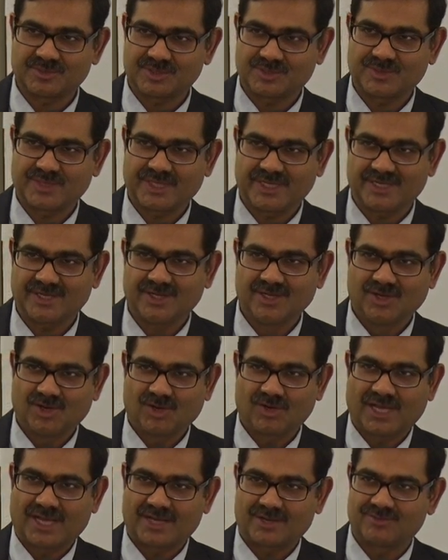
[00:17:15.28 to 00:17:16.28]
between,
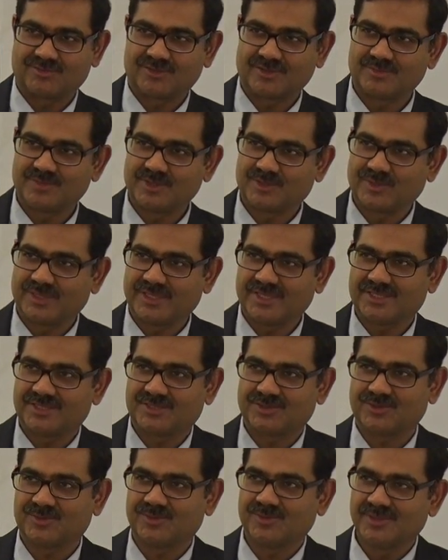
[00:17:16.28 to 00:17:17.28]
or lack of it, between the
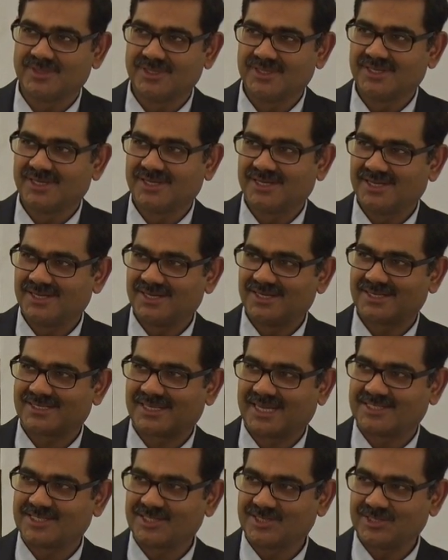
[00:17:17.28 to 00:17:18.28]
two
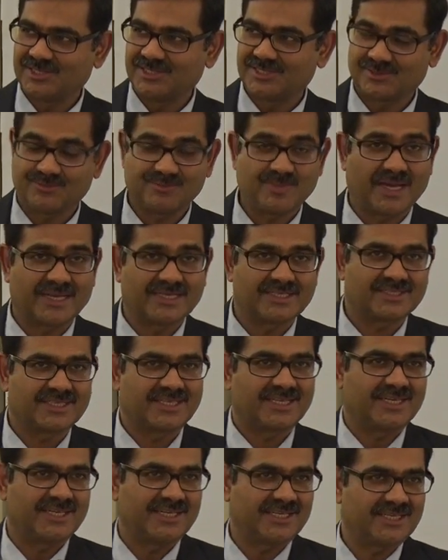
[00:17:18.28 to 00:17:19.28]
categories of banks
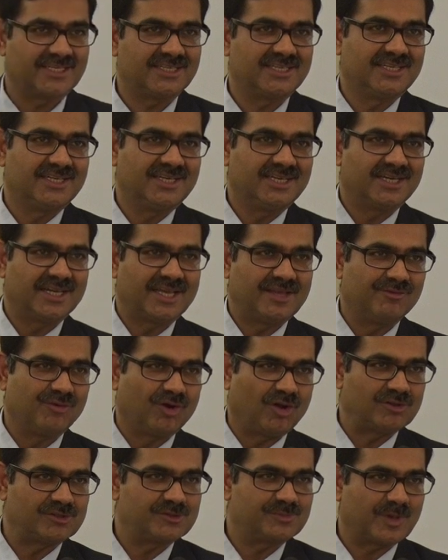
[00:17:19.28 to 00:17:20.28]
in India
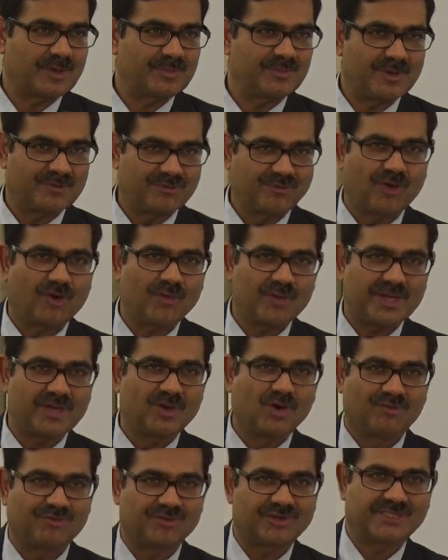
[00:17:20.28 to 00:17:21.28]
evolves. But before we
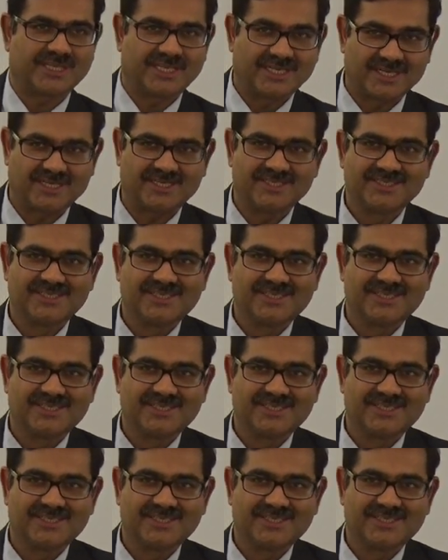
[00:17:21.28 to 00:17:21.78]
go for dinner,